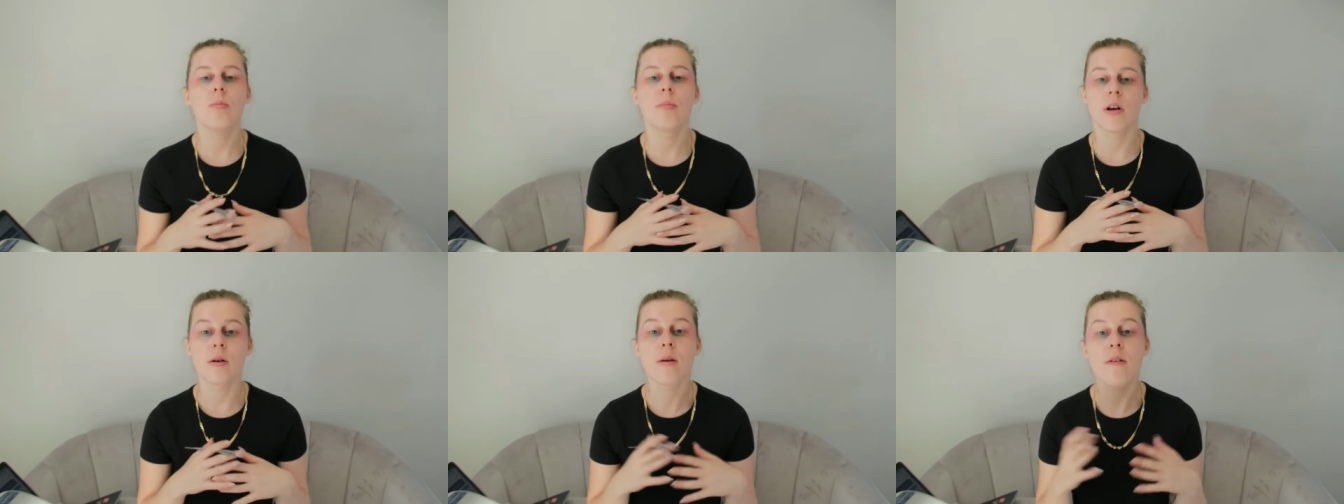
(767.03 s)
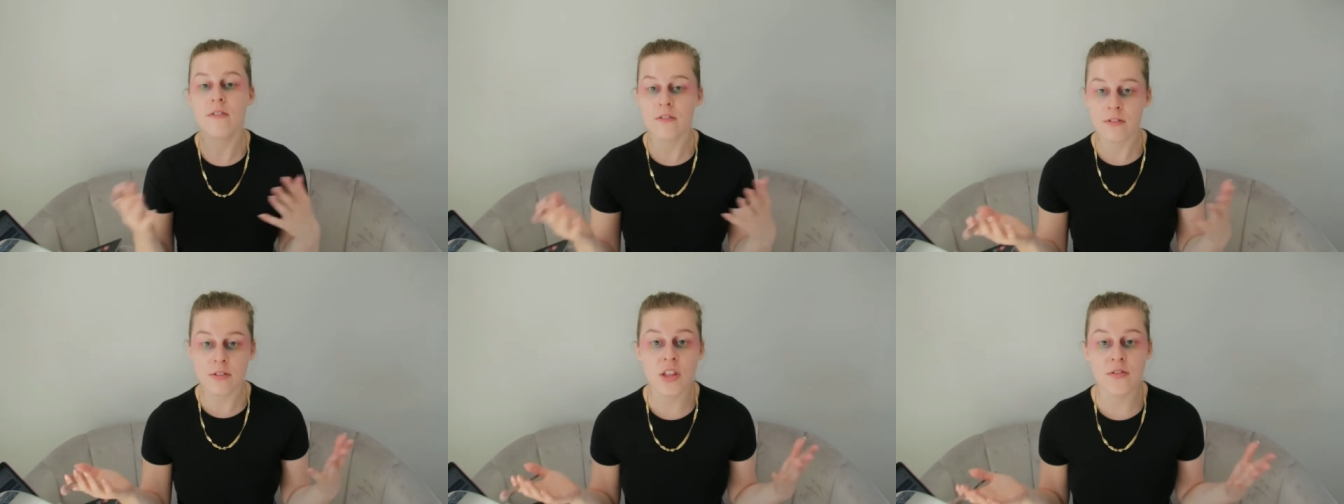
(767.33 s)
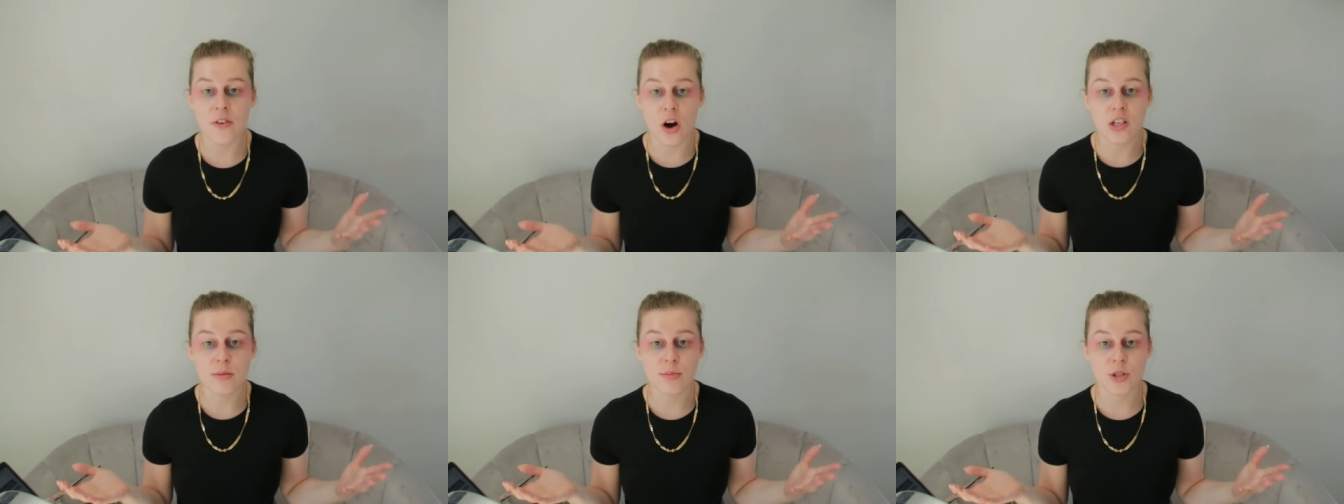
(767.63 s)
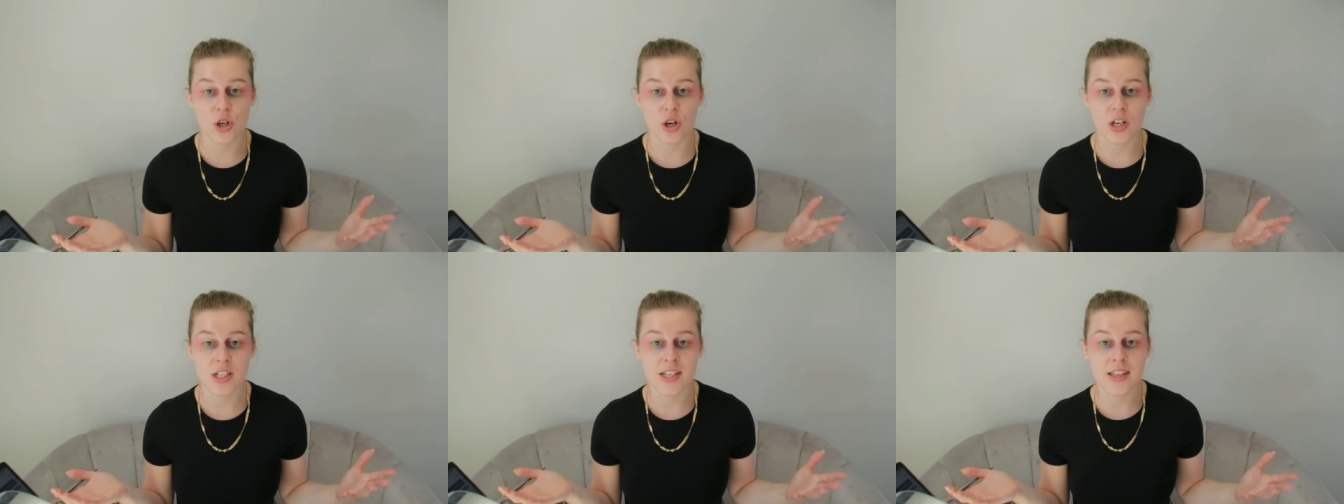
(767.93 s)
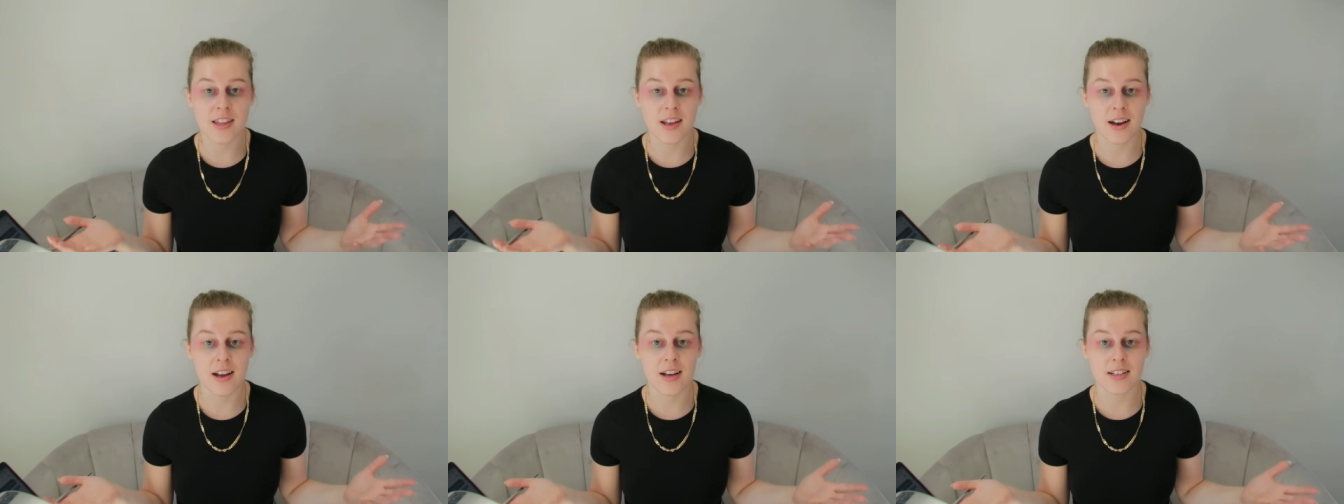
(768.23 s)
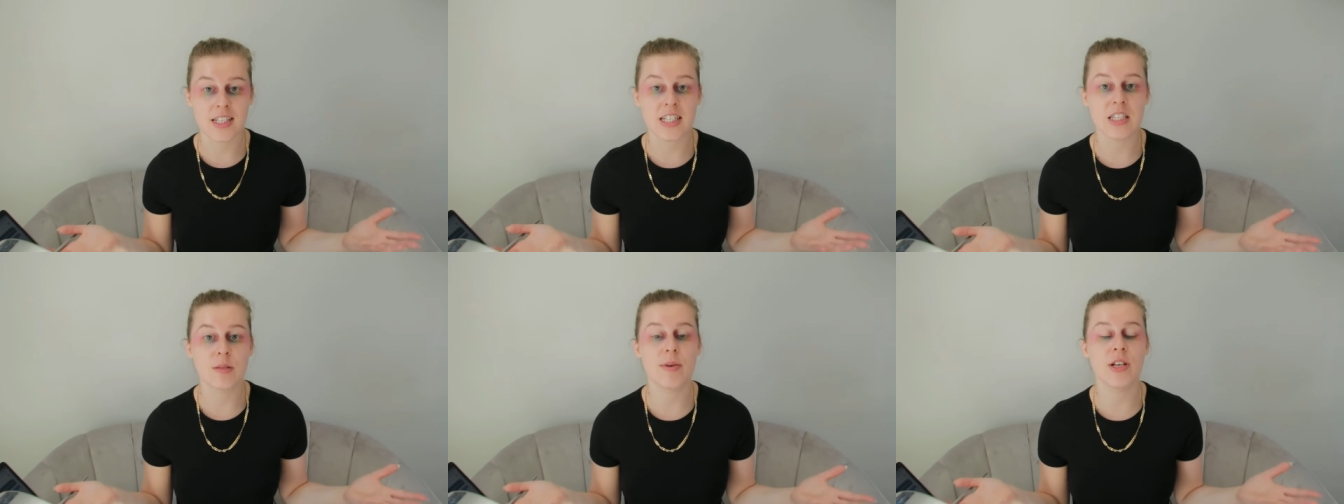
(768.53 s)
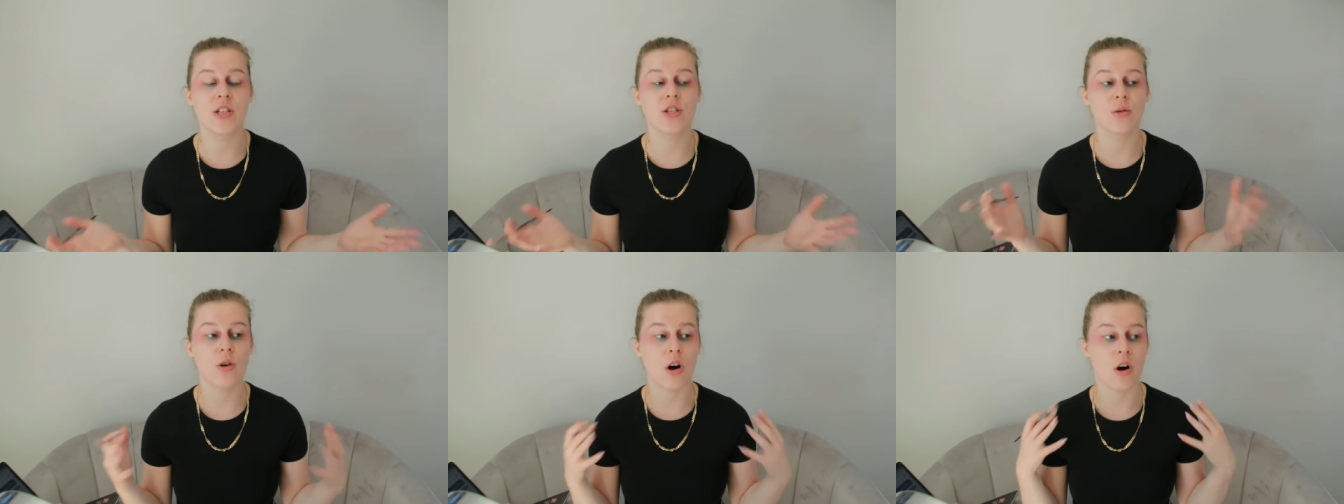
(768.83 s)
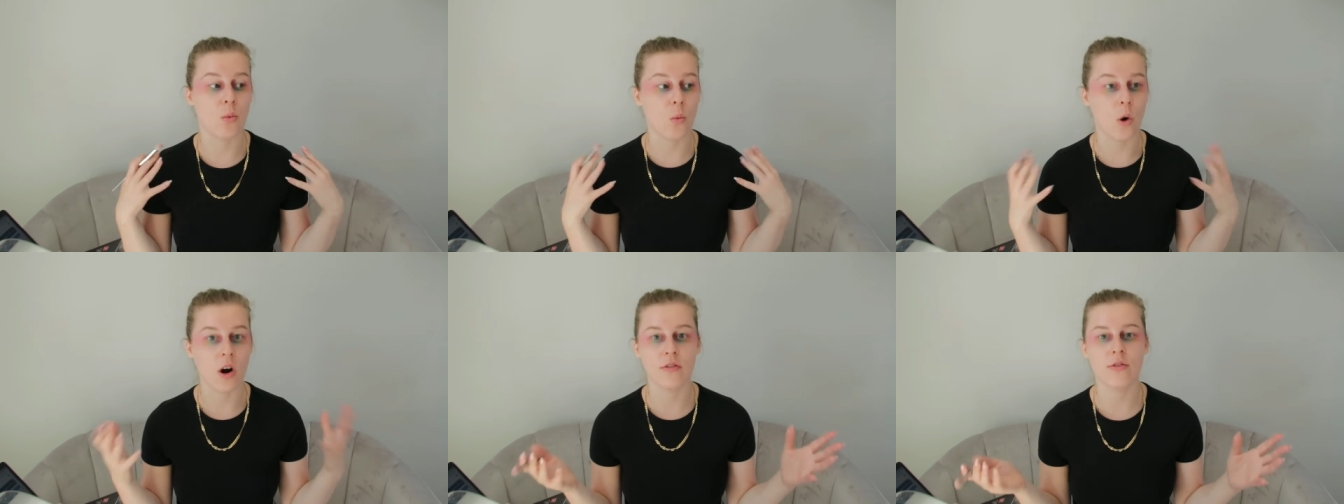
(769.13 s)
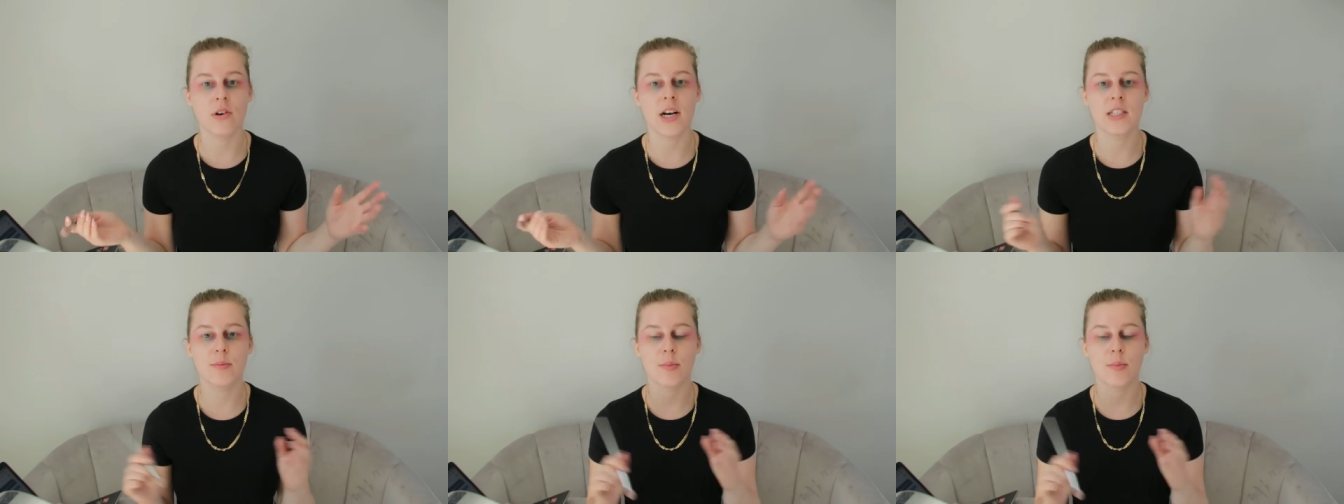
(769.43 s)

but the vast majority that I did speak to are wonderful.